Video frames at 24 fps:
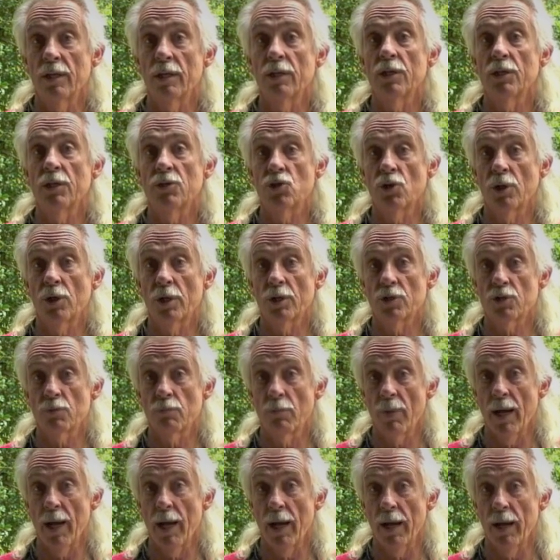the
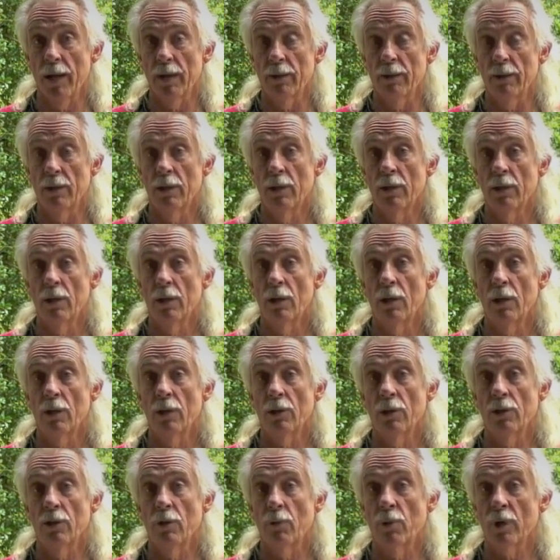indigenous mind,
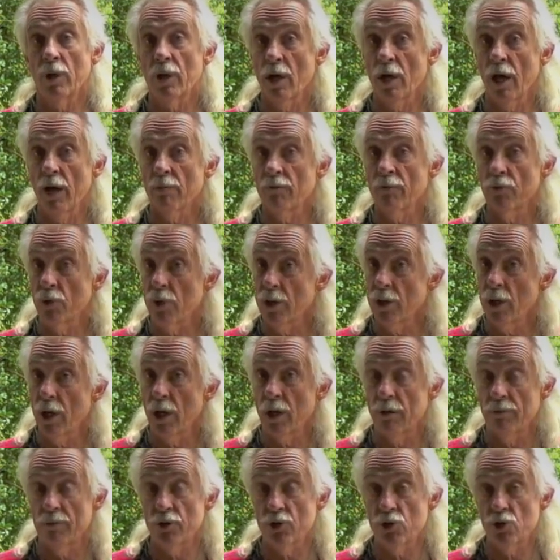the
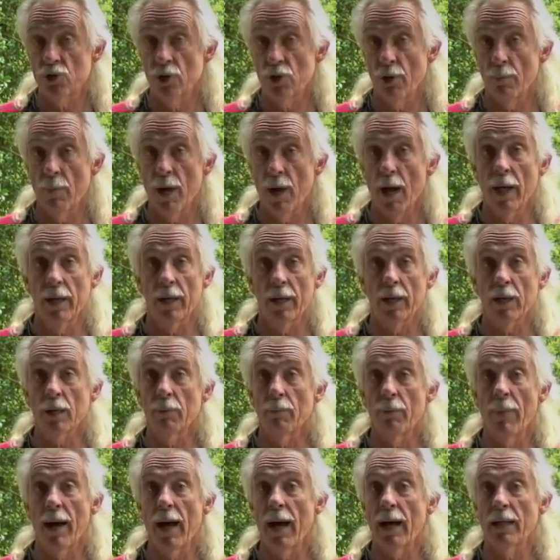recovery of the shamanic
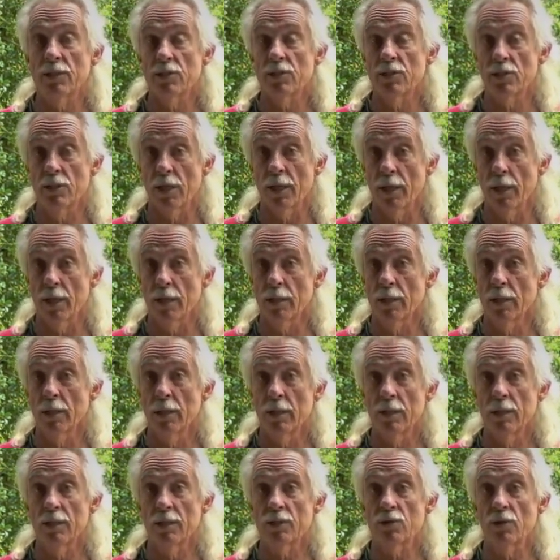mindset,
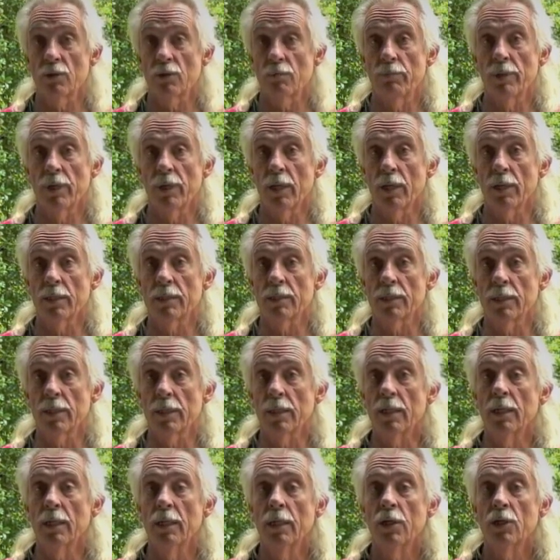this
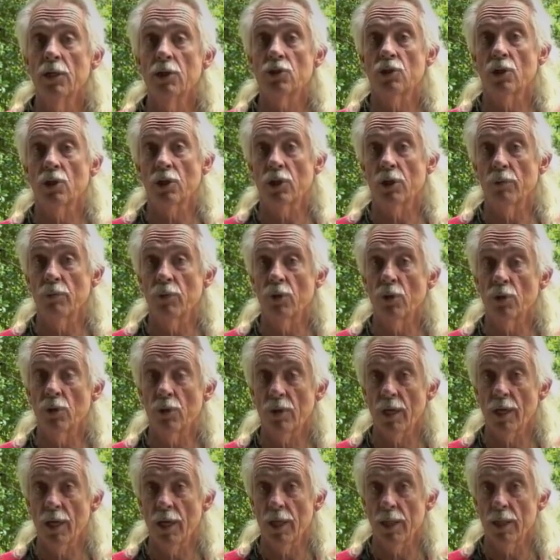ability to
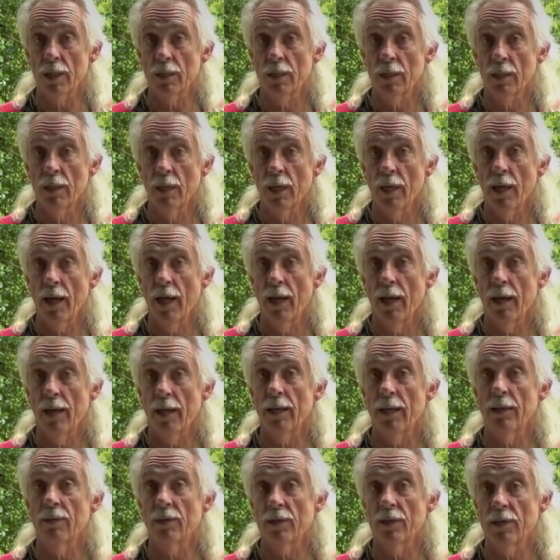communicate
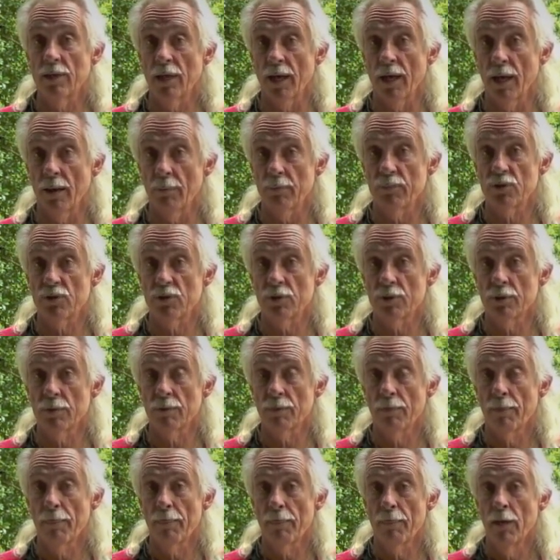in the depths.
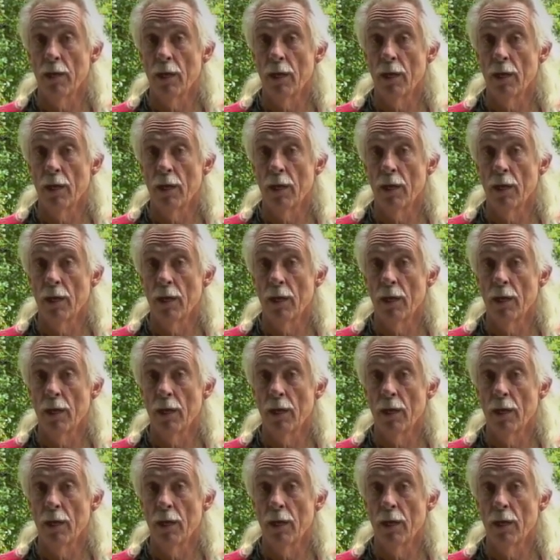